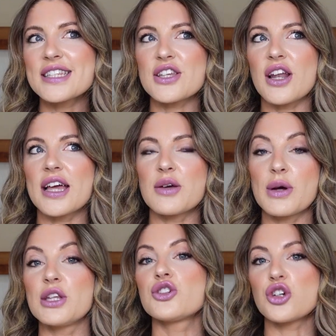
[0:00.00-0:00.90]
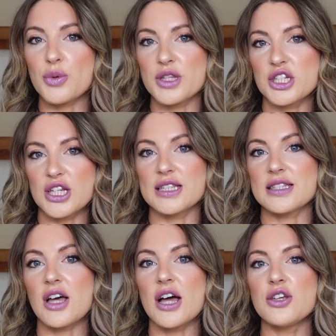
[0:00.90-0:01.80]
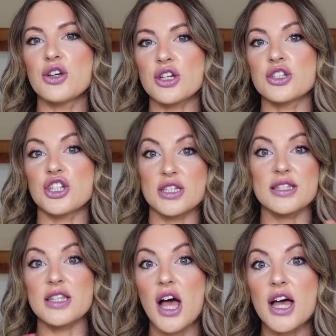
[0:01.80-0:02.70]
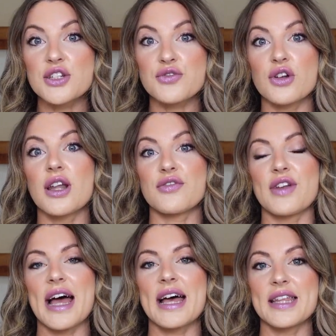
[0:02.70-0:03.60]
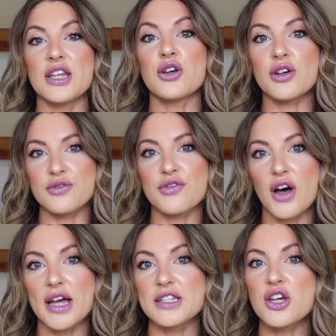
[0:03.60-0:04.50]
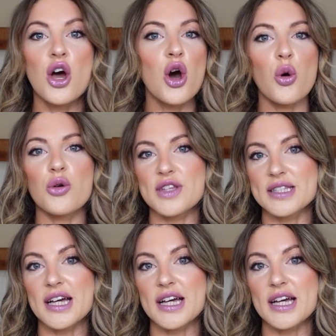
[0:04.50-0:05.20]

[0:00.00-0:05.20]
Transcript: So like when you shop on the SHEIN site, you can just search for Luvlette and then you can find all of these